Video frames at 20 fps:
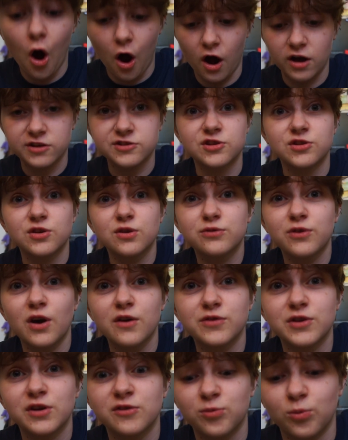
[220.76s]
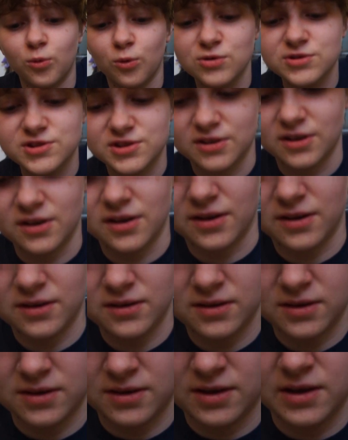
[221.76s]
I don't know if I have enough water.
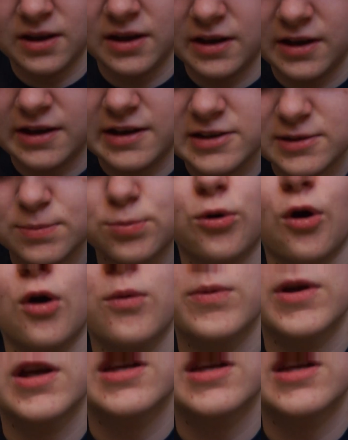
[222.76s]
It's prop.